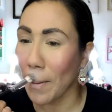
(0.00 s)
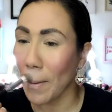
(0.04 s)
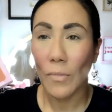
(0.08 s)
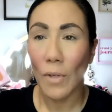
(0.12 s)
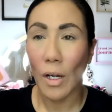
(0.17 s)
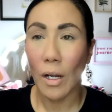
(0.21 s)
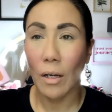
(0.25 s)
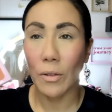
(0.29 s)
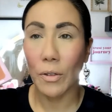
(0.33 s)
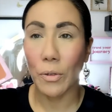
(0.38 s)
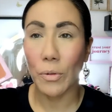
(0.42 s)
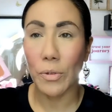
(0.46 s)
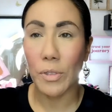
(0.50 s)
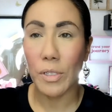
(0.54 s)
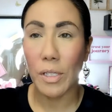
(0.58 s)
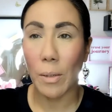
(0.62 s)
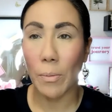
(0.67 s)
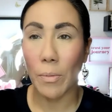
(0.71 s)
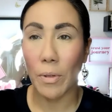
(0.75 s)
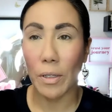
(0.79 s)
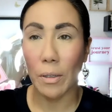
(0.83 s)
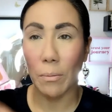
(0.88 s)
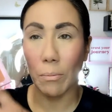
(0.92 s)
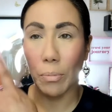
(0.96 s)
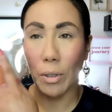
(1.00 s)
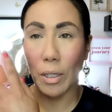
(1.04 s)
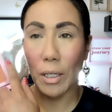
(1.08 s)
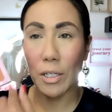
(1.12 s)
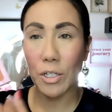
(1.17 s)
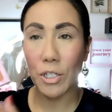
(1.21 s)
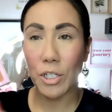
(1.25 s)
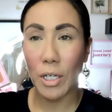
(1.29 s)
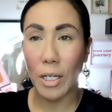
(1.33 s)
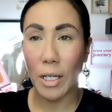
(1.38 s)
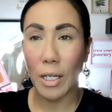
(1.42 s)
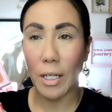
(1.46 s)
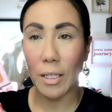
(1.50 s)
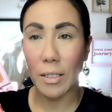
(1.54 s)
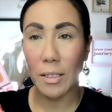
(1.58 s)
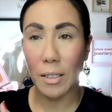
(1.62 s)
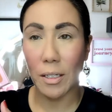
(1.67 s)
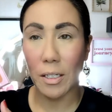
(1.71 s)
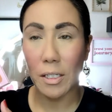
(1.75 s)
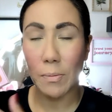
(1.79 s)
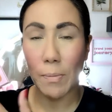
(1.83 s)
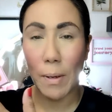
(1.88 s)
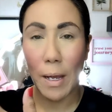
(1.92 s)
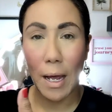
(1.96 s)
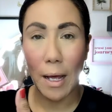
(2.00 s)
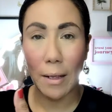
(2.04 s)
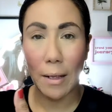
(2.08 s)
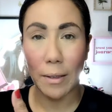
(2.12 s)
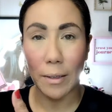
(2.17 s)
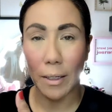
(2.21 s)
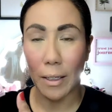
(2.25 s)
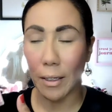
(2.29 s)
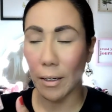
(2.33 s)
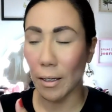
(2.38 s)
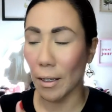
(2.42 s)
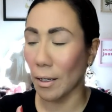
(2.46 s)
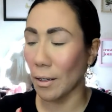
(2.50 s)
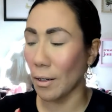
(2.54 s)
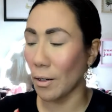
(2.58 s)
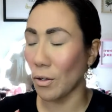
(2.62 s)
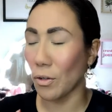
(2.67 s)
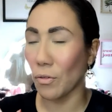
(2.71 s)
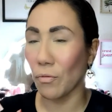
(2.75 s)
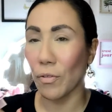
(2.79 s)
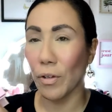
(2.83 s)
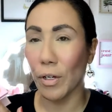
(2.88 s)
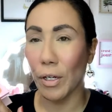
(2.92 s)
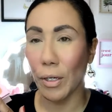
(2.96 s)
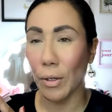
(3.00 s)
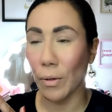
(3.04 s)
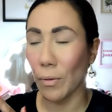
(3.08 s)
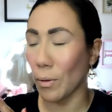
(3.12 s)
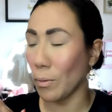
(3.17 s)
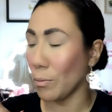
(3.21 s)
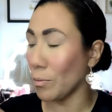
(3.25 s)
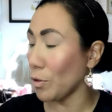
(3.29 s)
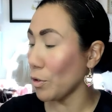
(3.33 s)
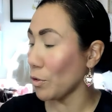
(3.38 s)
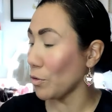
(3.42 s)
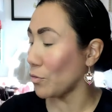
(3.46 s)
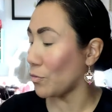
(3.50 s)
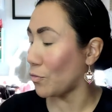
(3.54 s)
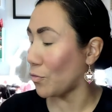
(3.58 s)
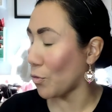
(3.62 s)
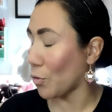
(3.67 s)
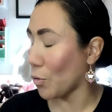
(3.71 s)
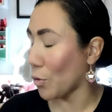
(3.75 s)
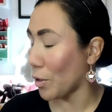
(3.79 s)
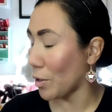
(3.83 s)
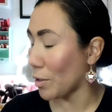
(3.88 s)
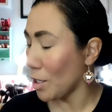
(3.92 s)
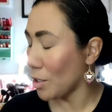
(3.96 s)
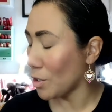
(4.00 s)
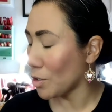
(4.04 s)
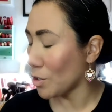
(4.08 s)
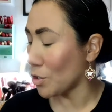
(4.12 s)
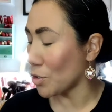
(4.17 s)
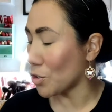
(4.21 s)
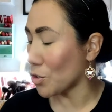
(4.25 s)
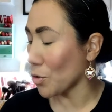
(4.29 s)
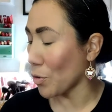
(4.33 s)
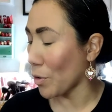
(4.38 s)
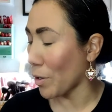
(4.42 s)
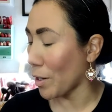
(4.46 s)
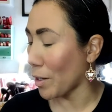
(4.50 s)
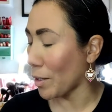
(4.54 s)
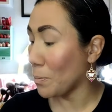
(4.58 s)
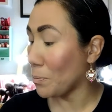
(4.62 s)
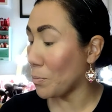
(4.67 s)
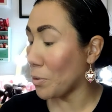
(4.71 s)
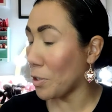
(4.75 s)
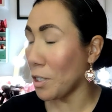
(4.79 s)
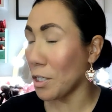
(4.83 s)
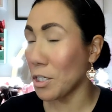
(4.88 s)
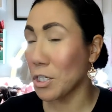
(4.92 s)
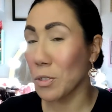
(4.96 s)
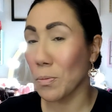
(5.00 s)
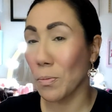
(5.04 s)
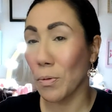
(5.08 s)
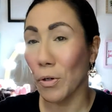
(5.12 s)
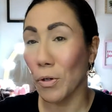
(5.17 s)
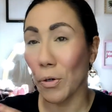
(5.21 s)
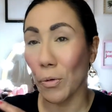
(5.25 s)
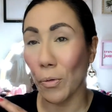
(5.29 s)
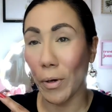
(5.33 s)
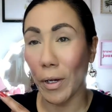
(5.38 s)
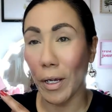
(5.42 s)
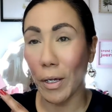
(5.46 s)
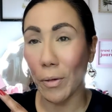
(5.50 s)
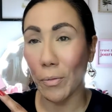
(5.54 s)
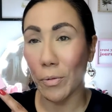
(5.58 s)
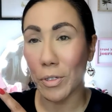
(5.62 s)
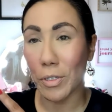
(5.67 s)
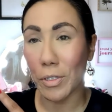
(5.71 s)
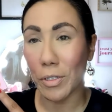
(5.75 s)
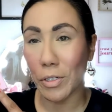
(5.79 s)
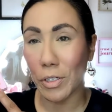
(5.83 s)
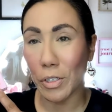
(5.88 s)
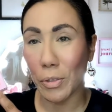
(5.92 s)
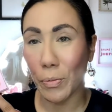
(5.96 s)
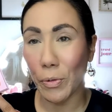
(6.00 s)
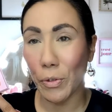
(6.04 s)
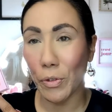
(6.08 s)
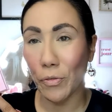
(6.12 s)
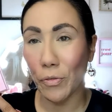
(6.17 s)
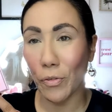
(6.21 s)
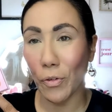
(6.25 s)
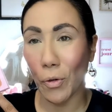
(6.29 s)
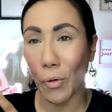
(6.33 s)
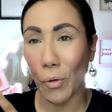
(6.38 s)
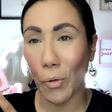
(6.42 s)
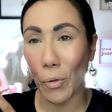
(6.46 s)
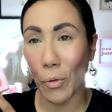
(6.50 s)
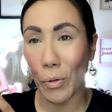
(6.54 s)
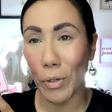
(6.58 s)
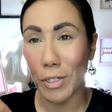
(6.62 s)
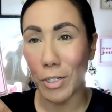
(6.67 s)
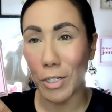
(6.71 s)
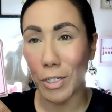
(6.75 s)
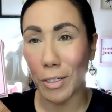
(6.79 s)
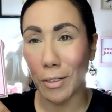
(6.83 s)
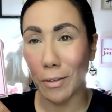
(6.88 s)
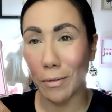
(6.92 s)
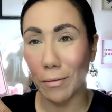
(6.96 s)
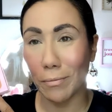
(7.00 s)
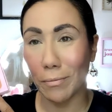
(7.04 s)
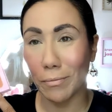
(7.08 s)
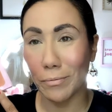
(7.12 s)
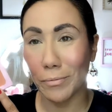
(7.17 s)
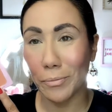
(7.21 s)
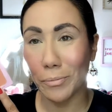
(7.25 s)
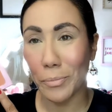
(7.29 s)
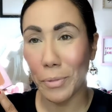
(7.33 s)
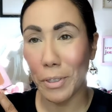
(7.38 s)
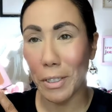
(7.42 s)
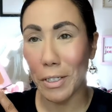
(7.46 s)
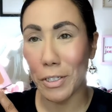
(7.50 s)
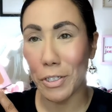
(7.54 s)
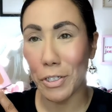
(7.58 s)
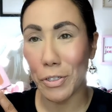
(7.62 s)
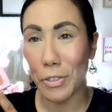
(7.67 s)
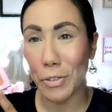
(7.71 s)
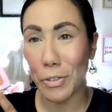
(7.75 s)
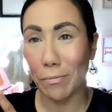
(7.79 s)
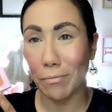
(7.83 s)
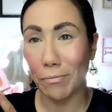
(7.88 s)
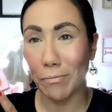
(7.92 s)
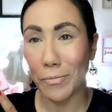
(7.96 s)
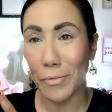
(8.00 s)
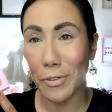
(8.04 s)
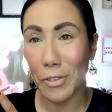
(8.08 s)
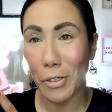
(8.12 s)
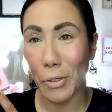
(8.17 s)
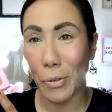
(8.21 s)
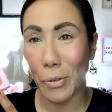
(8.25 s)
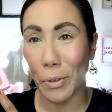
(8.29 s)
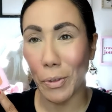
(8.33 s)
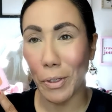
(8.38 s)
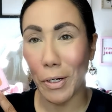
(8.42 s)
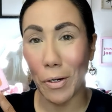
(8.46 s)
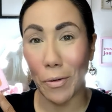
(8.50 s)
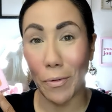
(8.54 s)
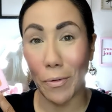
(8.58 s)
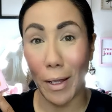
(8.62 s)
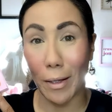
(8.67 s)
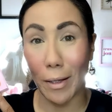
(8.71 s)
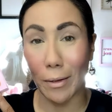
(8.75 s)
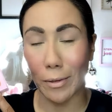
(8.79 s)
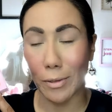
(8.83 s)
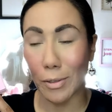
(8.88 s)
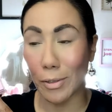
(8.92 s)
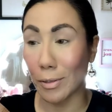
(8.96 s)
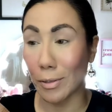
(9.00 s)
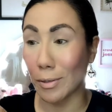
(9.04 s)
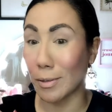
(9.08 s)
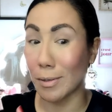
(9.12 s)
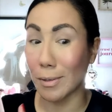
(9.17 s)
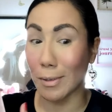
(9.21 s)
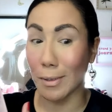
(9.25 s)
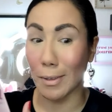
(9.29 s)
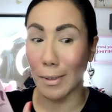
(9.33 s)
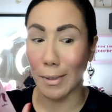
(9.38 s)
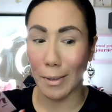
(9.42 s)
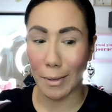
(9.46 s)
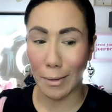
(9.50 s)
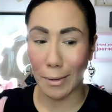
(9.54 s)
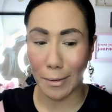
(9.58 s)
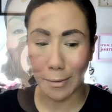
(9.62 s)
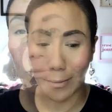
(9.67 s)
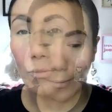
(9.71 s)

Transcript: I'll use some of the blush shades in this palette in another video. I'm looking forward to trying Peach Puree, which is this beautiful orangey peach tone here. That looks stunning.